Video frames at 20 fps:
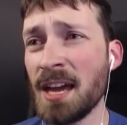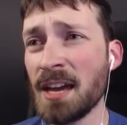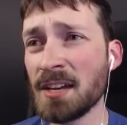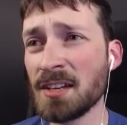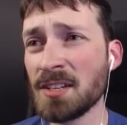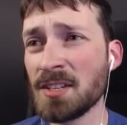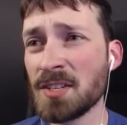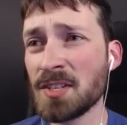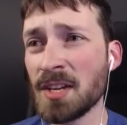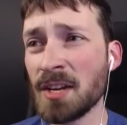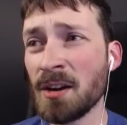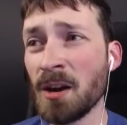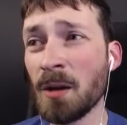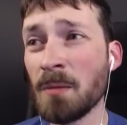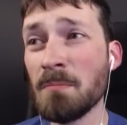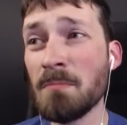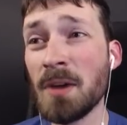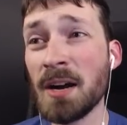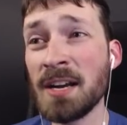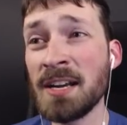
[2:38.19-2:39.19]
yes, and our
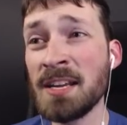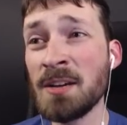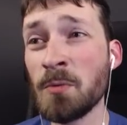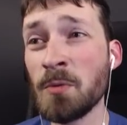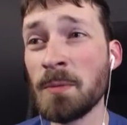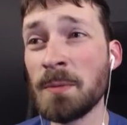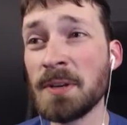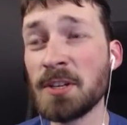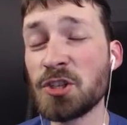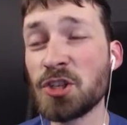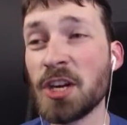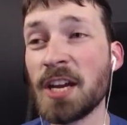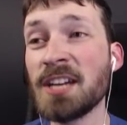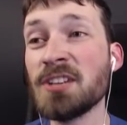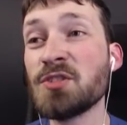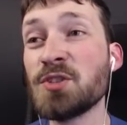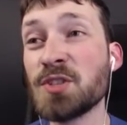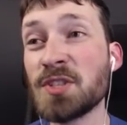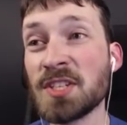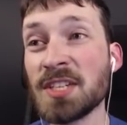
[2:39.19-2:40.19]
money will be
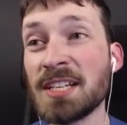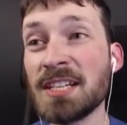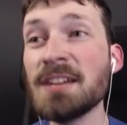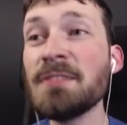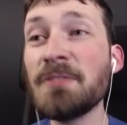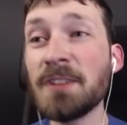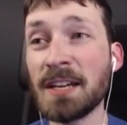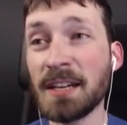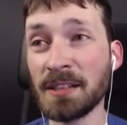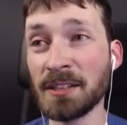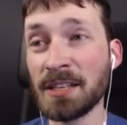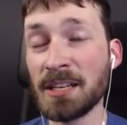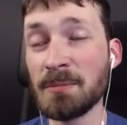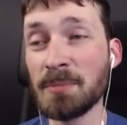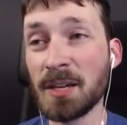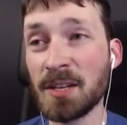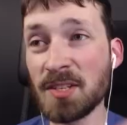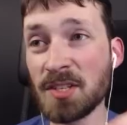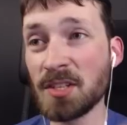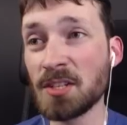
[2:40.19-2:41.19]
changed significantly
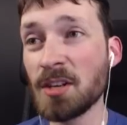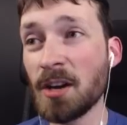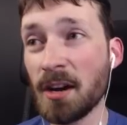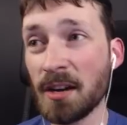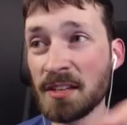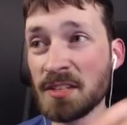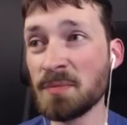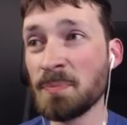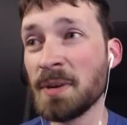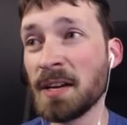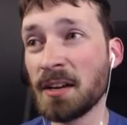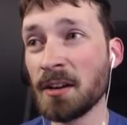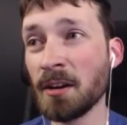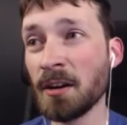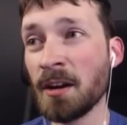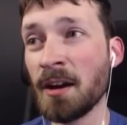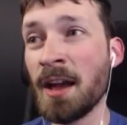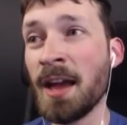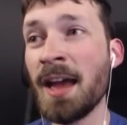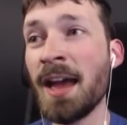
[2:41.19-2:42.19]
because the dot is
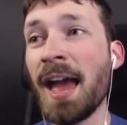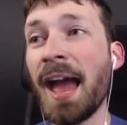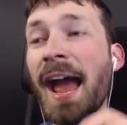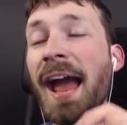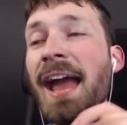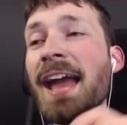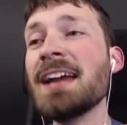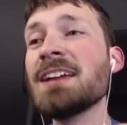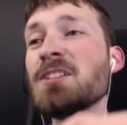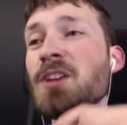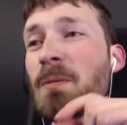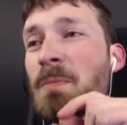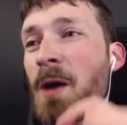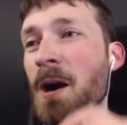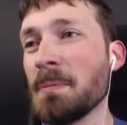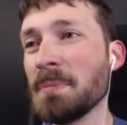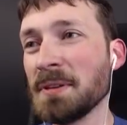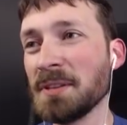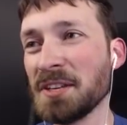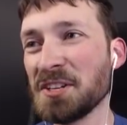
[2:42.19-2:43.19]
bigger, and our
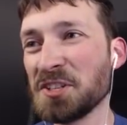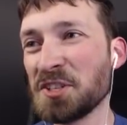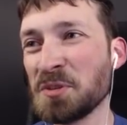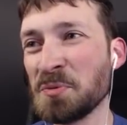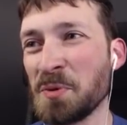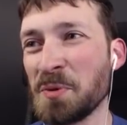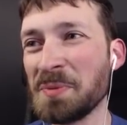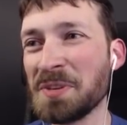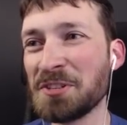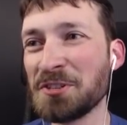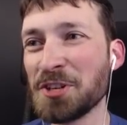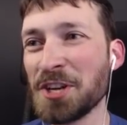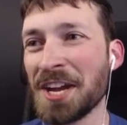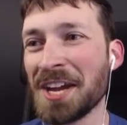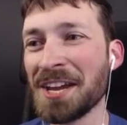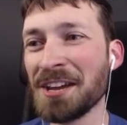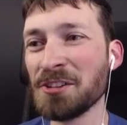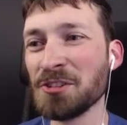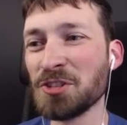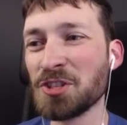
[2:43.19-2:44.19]
population will be
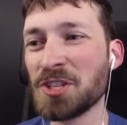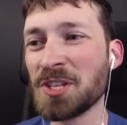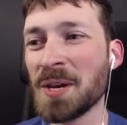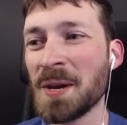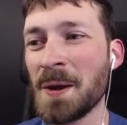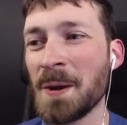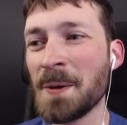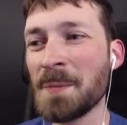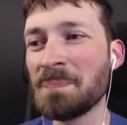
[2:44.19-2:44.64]
changed.